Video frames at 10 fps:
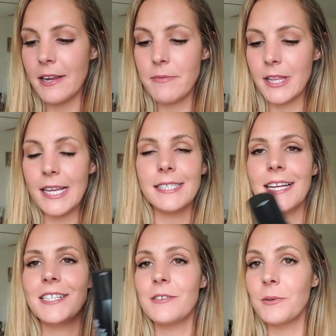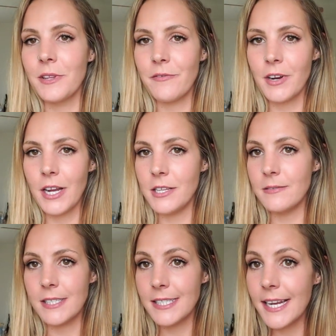I realized I totally forgot to use
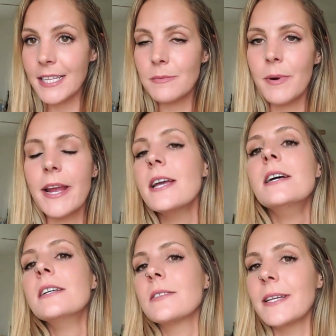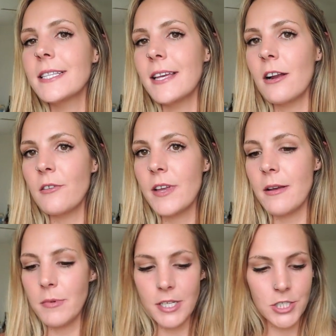the setting spray, so I did that off
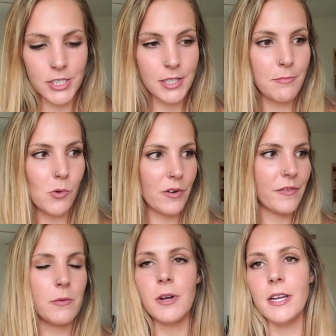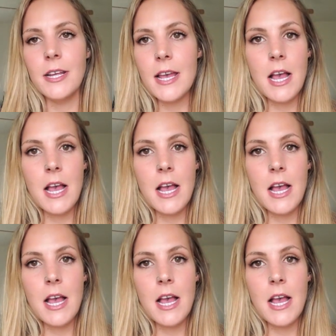camera. It's just the Morphe one.